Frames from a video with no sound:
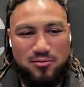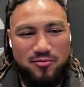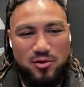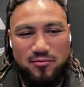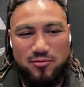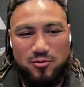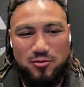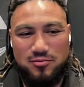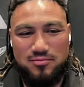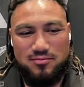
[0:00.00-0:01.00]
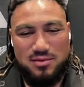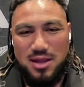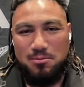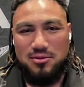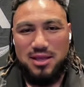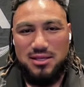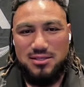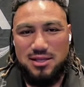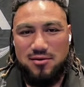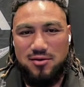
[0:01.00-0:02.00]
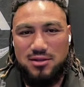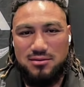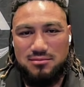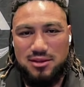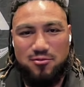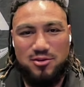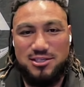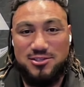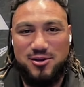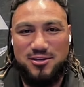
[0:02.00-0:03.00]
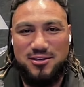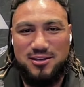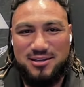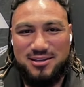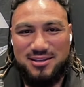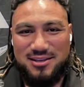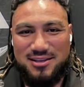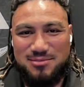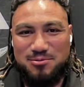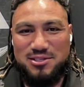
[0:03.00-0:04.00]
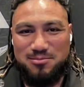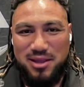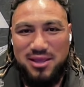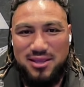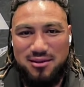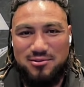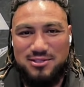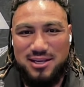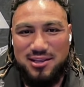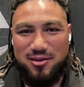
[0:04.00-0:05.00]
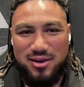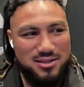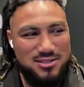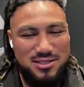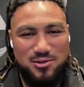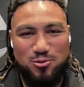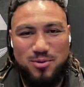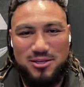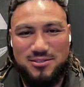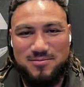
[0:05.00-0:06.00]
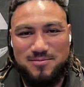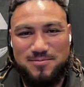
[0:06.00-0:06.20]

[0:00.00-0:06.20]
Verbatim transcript: we've known for a couple of days now, and everyone's excited, especially playing Who's... here in San Diego, and they can see the All Blacks.